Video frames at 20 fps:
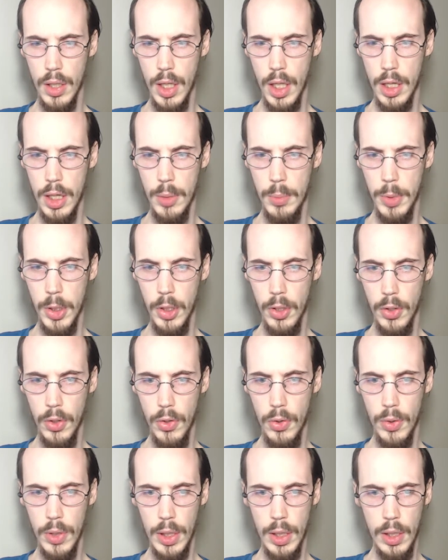Get them here,
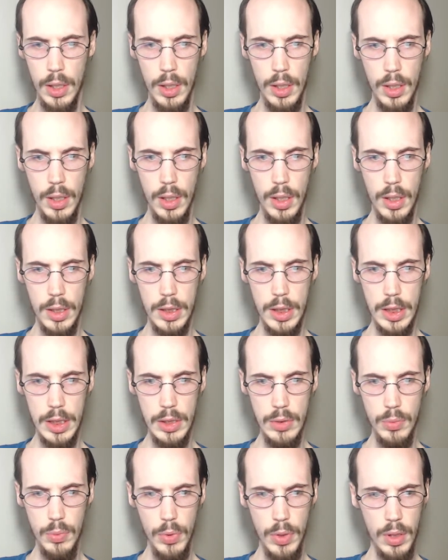hurry. See
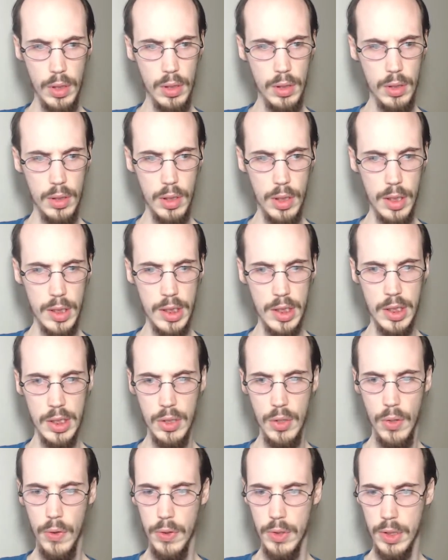the ring? That has a
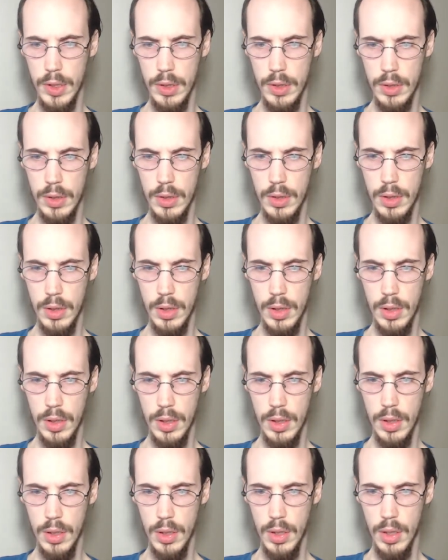skull on it?
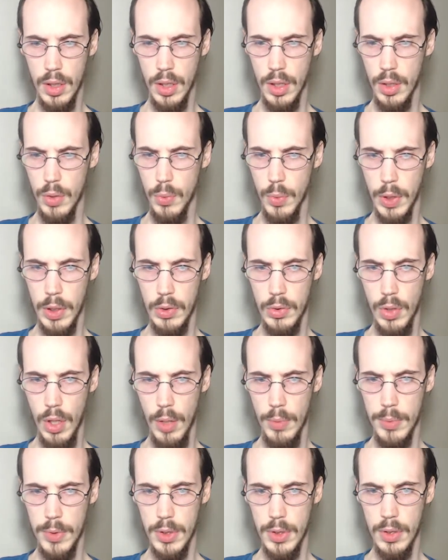The ring
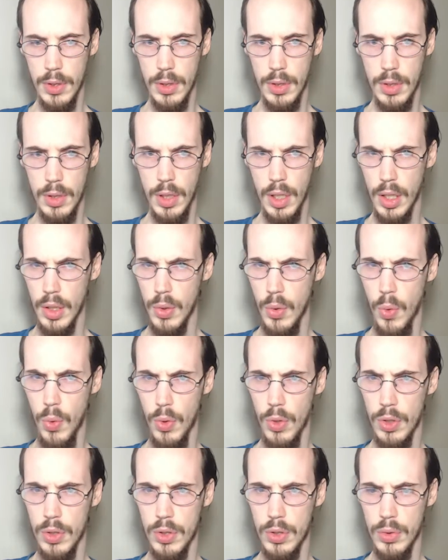drops? A
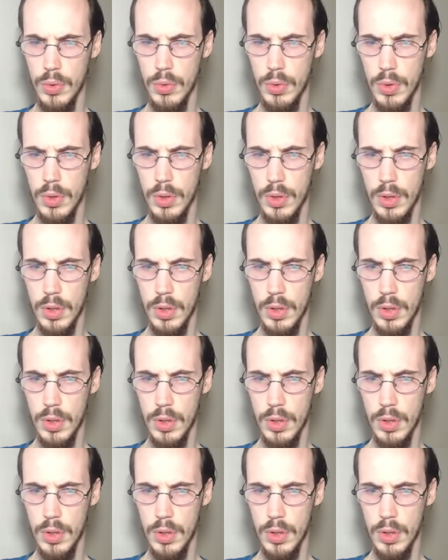quarter, too?